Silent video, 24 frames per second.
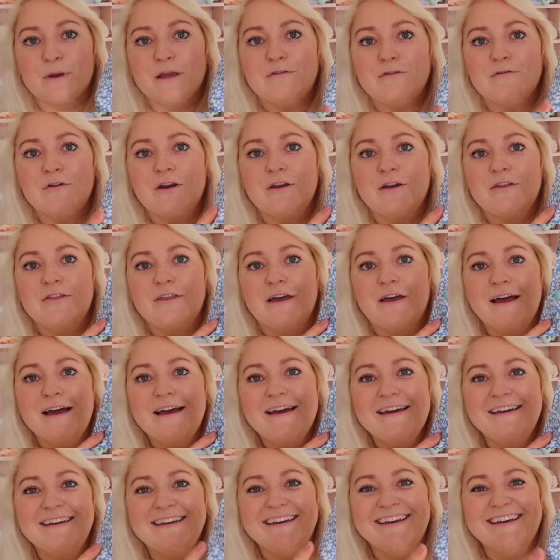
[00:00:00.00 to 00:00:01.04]
main road
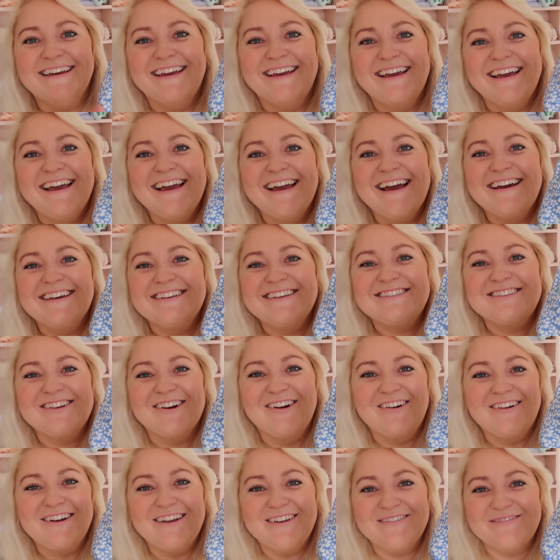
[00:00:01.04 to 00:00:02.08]
there.
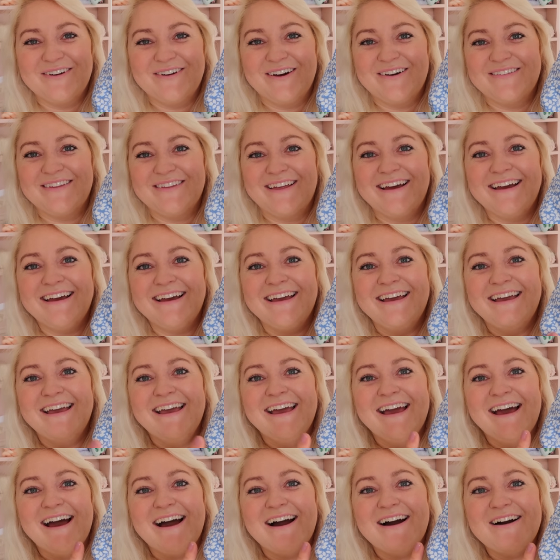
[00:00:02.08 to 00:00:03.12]
Sorry about
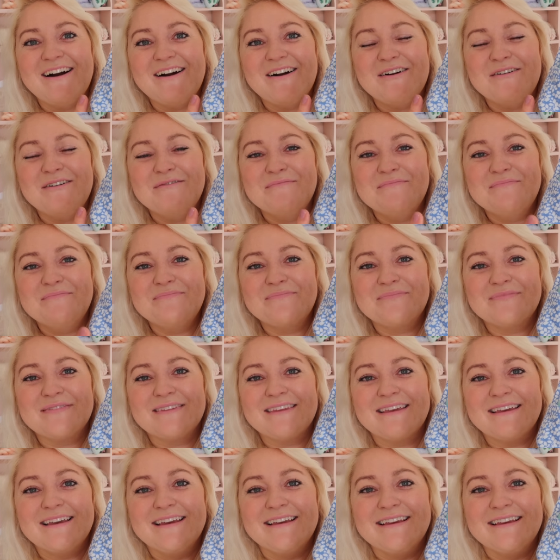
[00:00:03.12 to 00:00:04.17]
that.
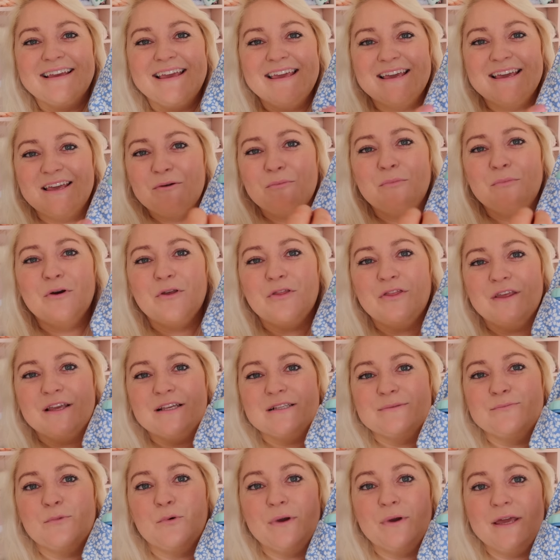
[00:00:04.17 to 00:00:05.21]
He can put
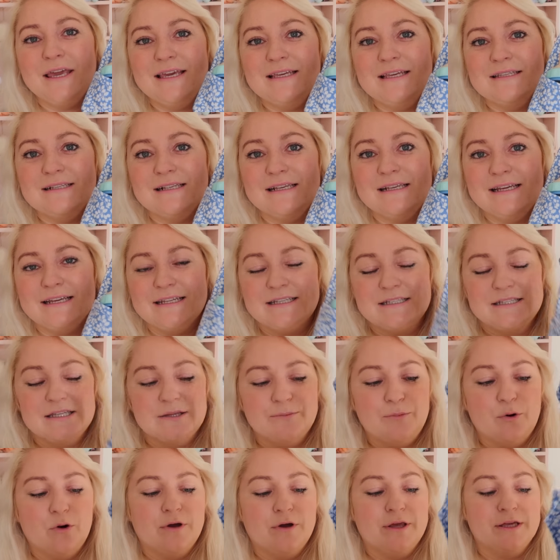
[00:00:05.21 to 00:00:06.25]
things more easily into the
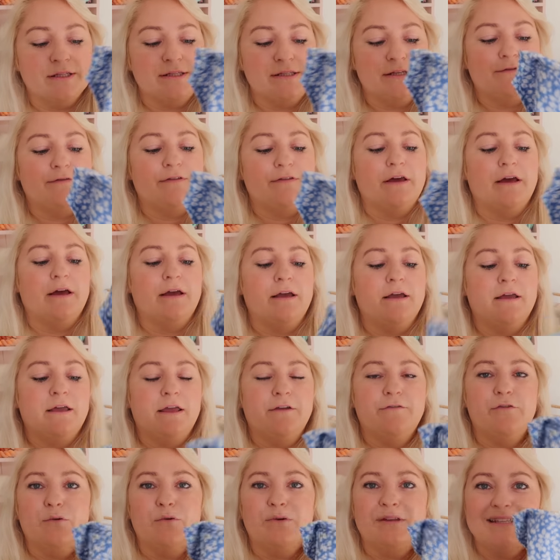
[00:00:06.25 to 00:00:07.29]
pockets
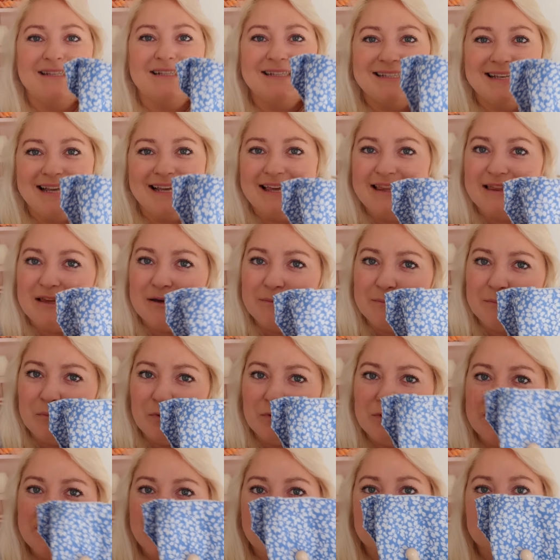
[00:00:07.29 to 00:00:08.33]
if you can see them
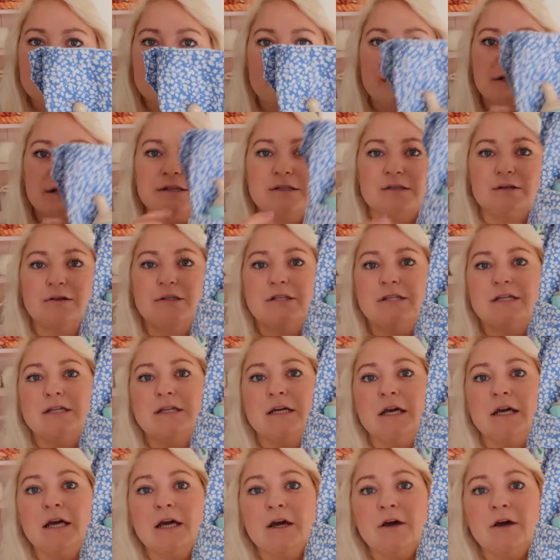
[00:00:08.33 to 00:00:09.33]
on the outside. So I did